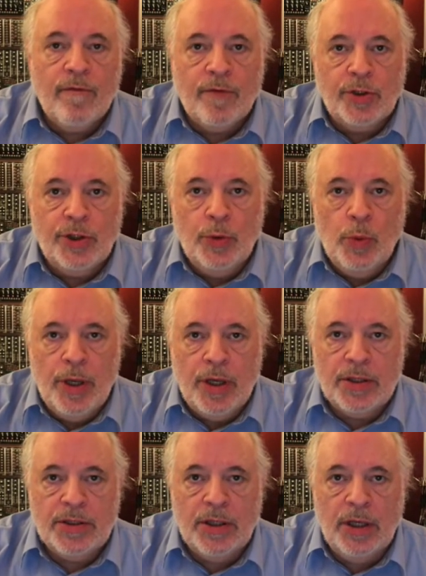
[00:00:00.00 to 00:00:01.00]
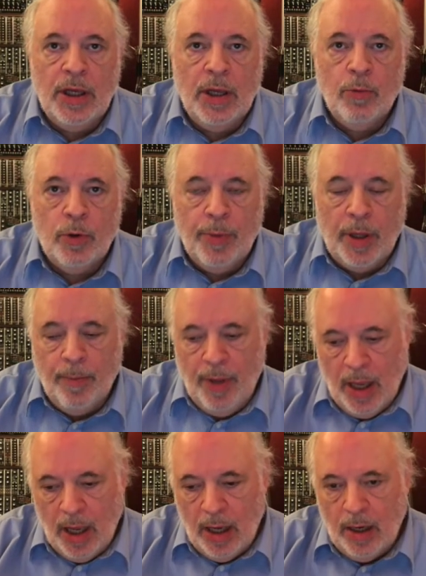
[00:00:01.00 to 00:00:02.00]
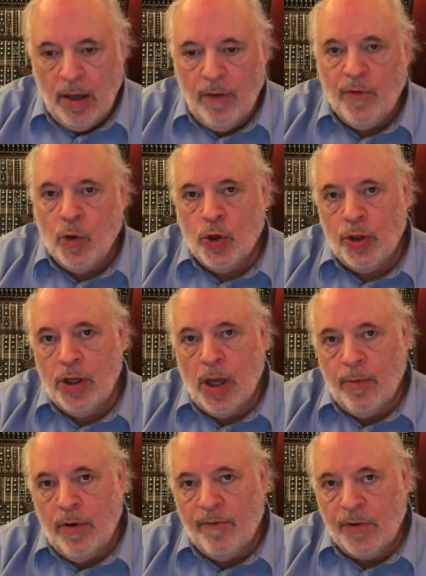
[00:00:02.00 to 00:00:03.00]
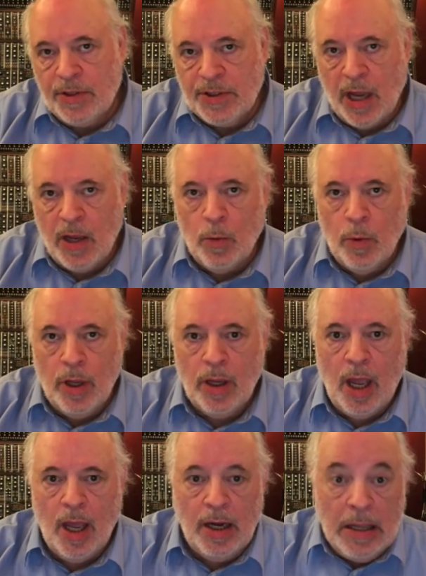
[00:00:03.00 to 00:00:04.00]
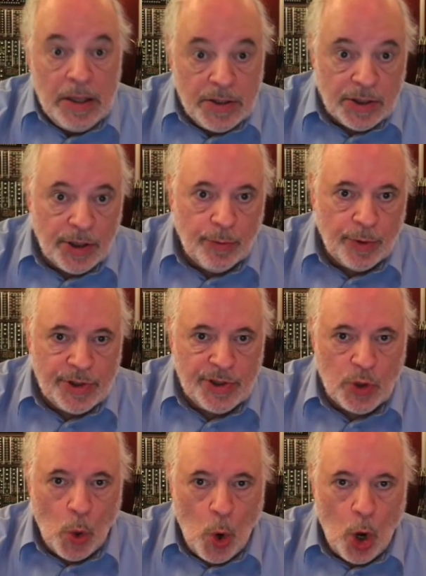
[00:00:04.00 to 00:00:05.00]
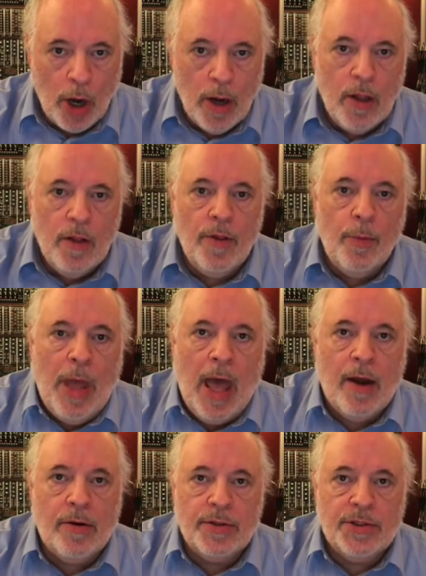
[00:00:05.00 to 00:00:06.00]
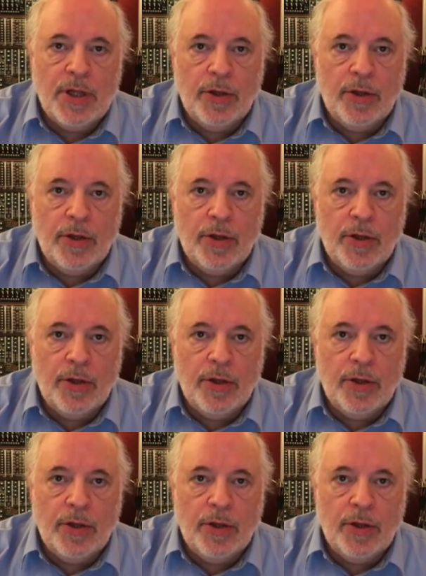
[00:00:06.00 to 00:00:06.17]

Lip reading: for 2 weeks, it would be a pain if you couldn't come in for the second week and easily restore the patterns.